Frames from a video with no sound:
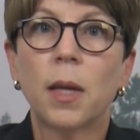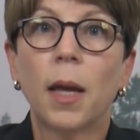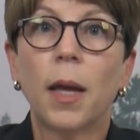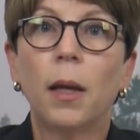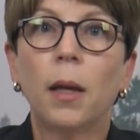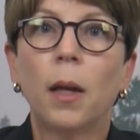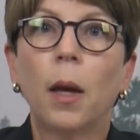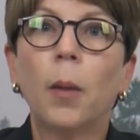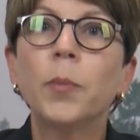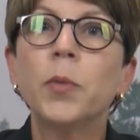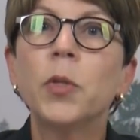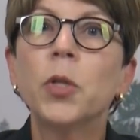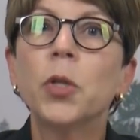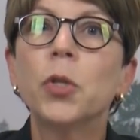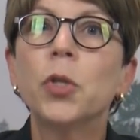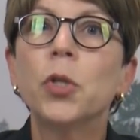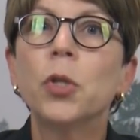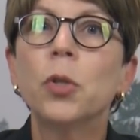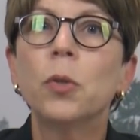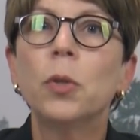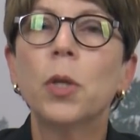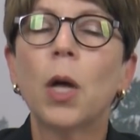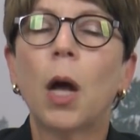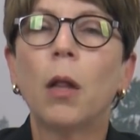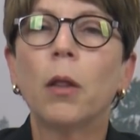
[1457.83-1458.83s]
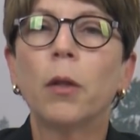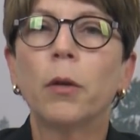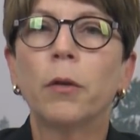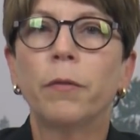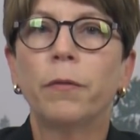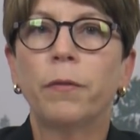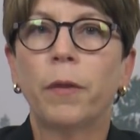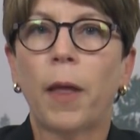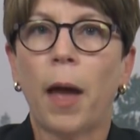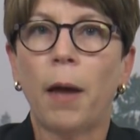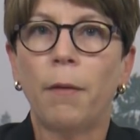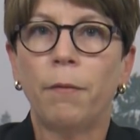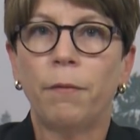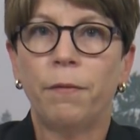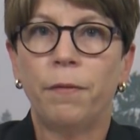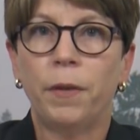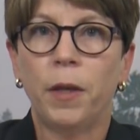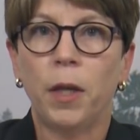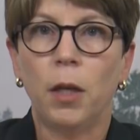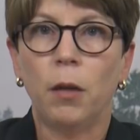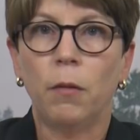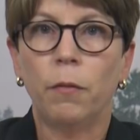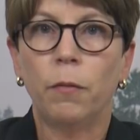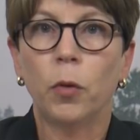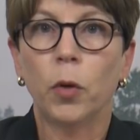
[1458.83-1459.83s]
an up to $2 flat
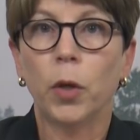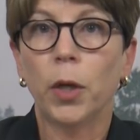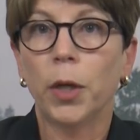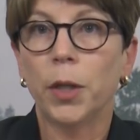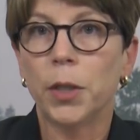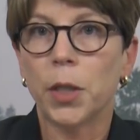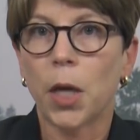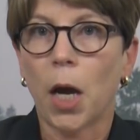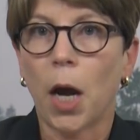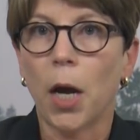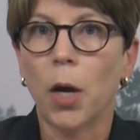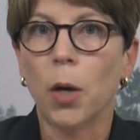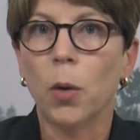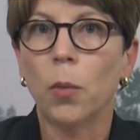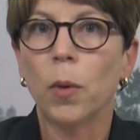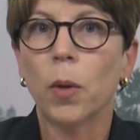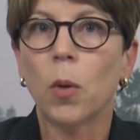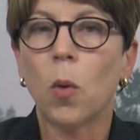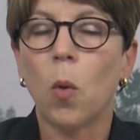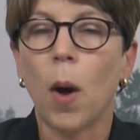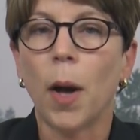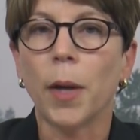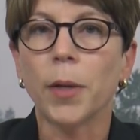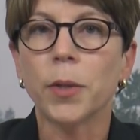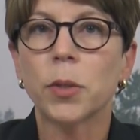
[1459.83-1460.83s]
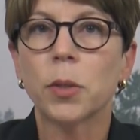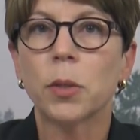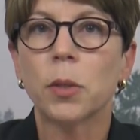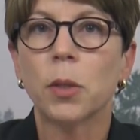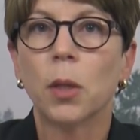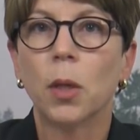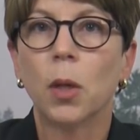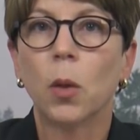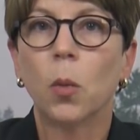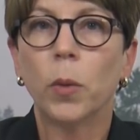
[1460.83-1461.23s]
fee for an entire request